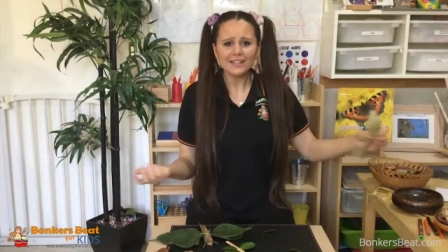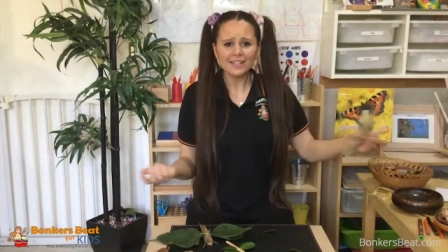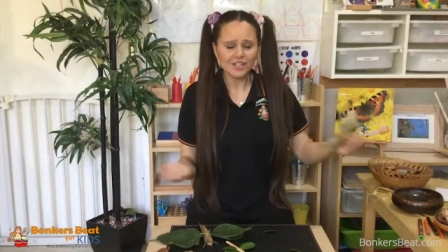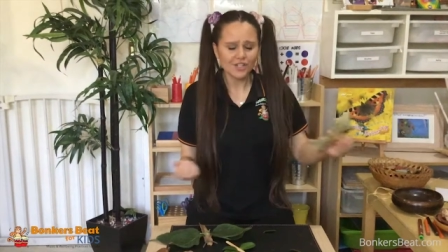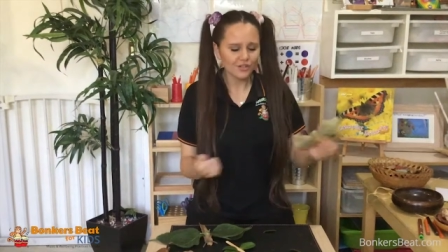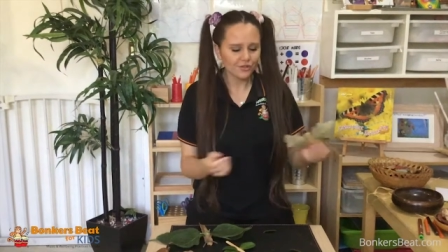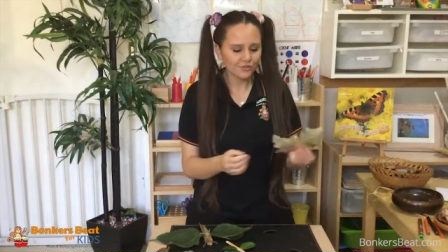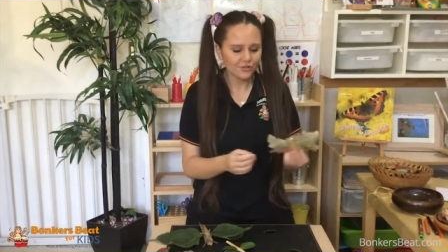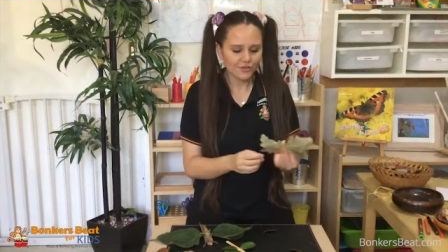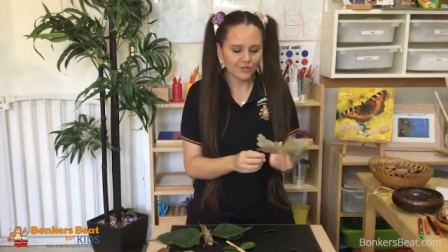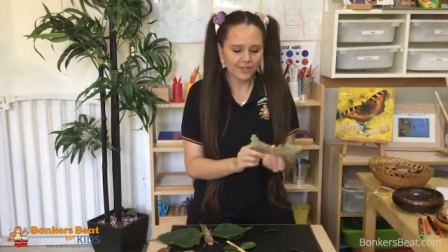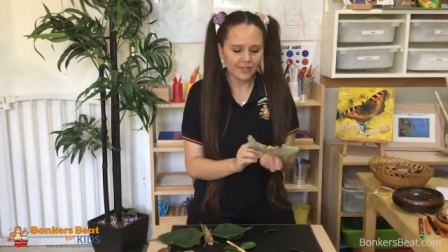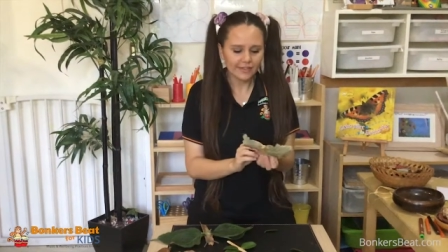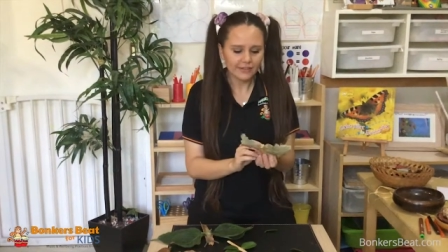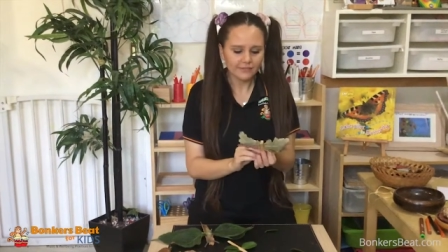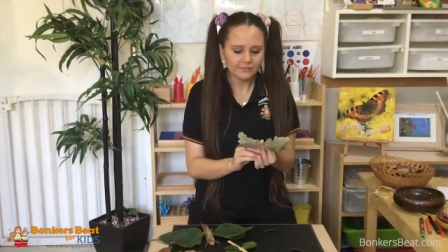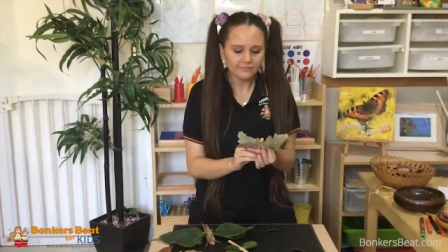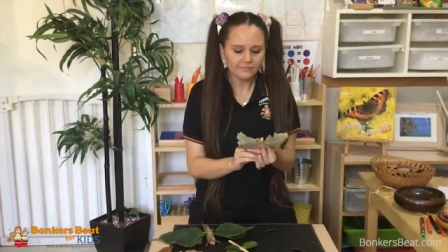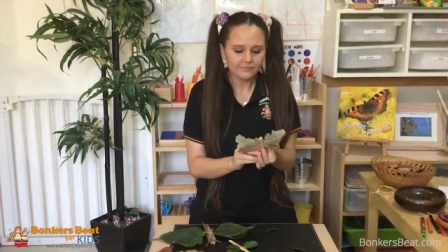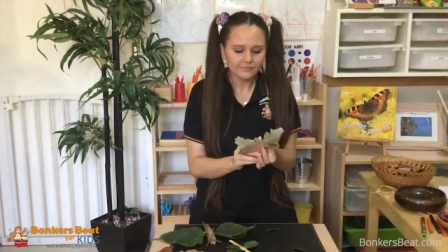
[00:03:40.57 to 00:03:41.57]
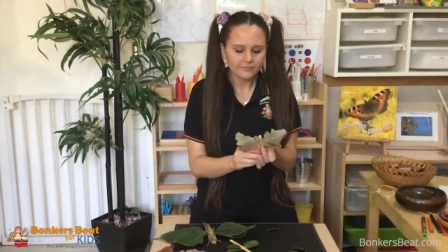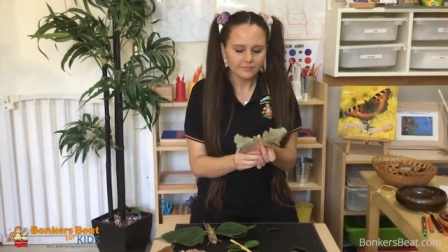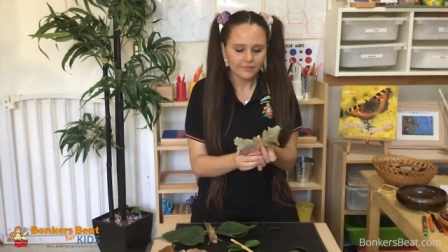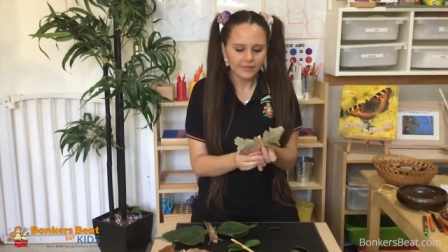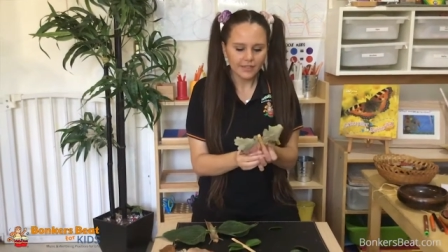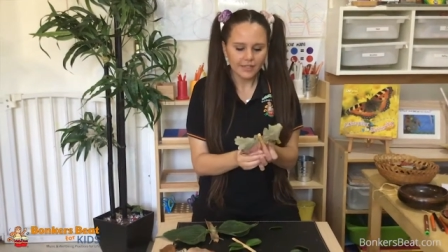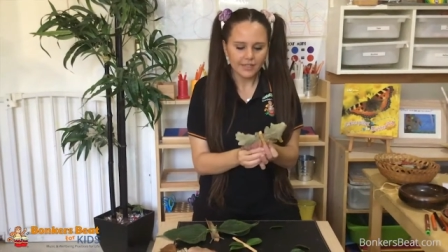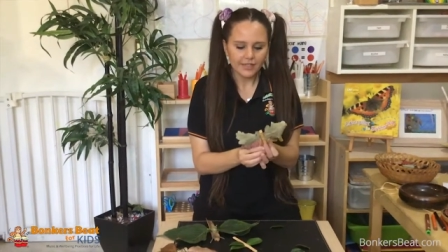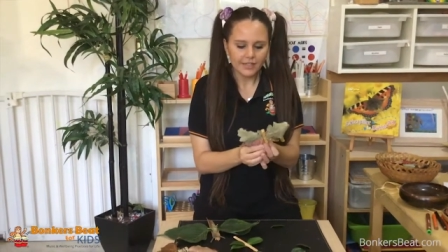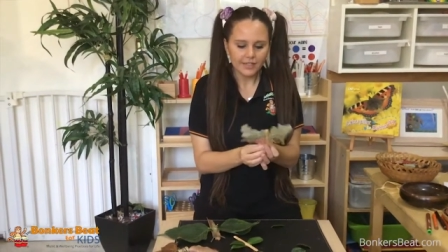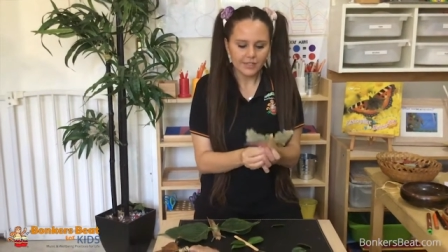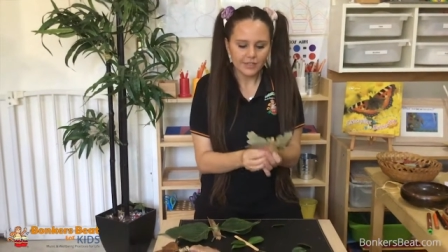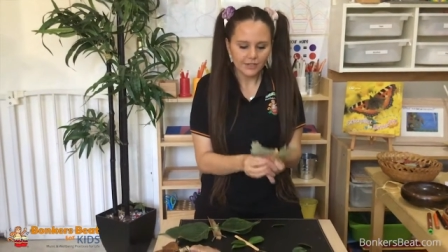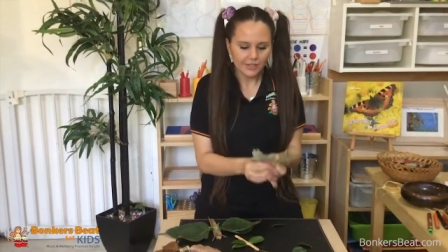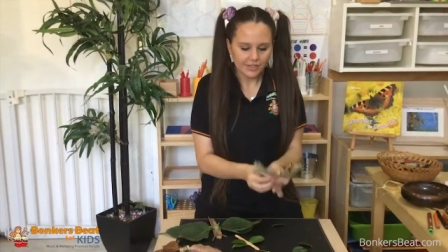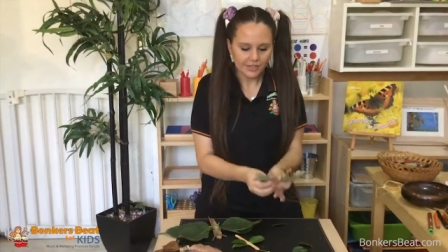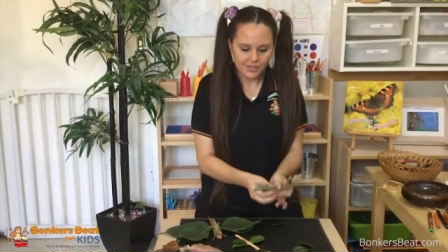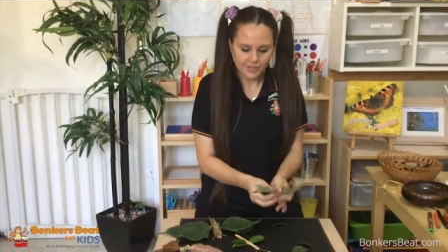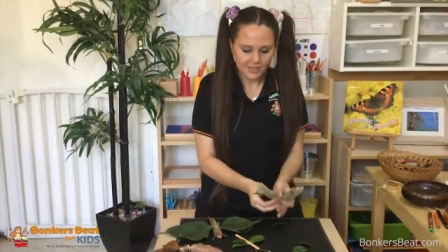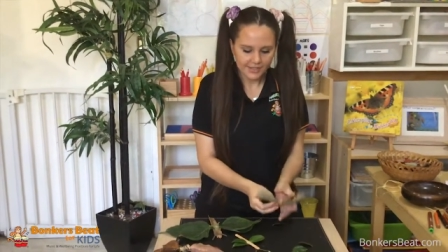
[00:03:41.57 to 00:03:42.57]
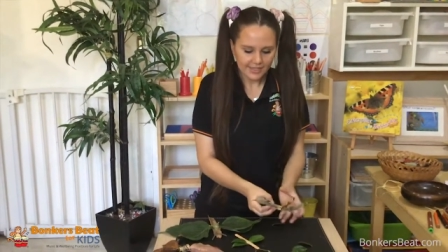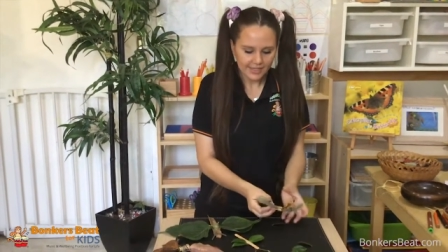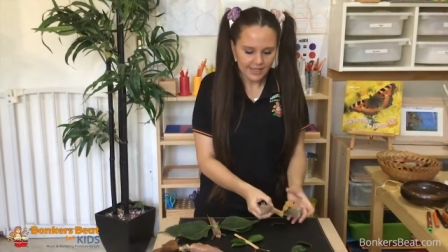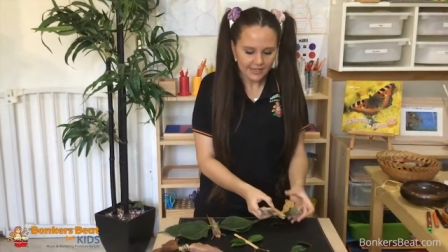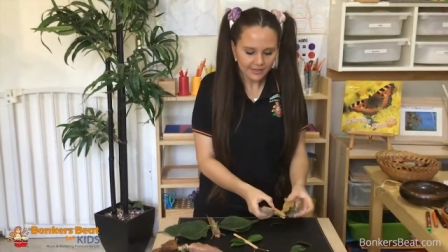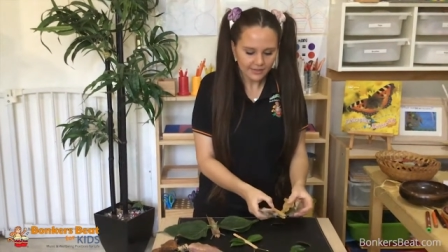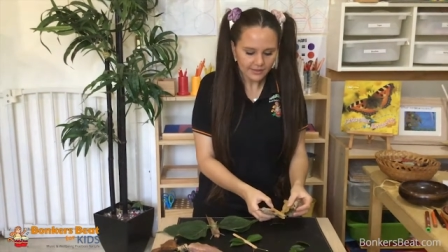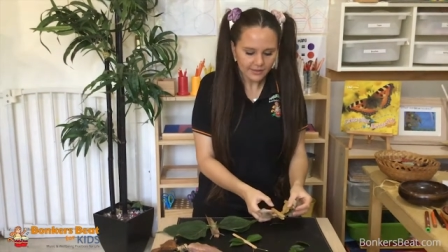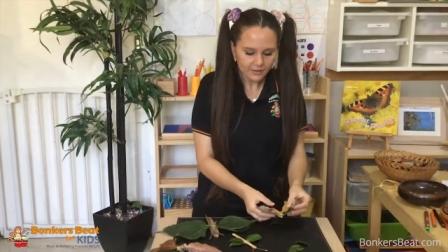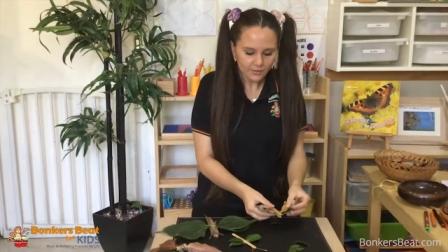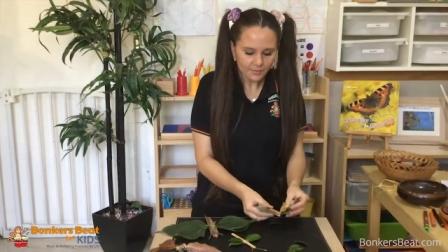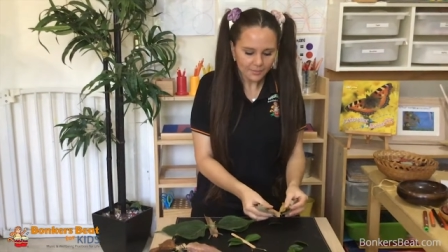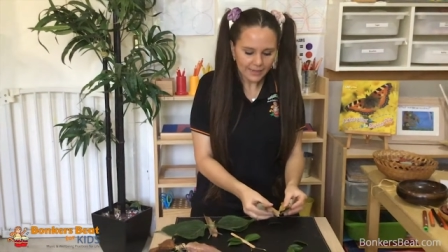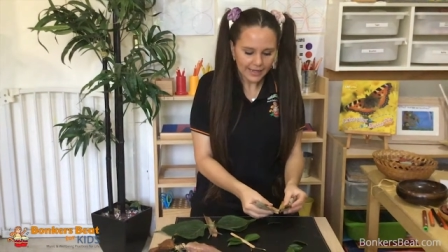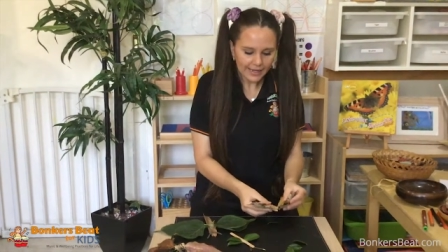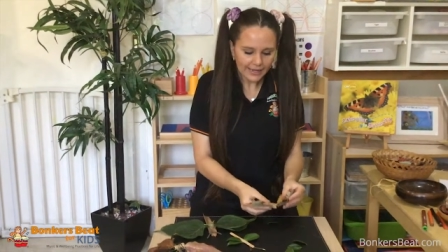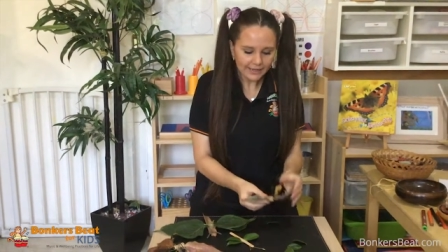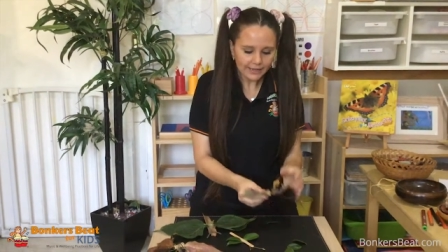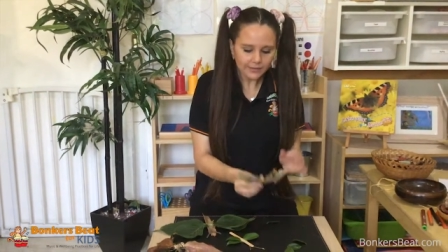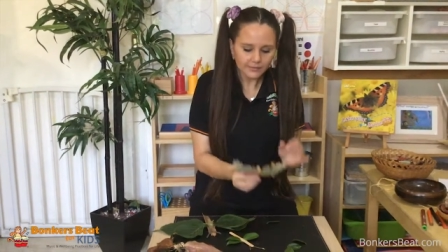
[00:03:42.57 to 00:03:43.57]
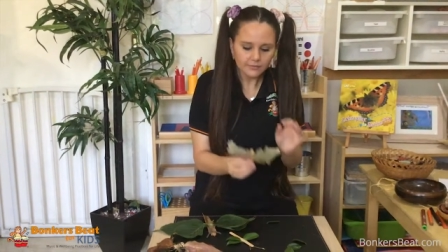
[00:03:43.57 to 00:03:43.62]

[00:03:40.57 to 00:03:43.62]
children, you can just get a little peg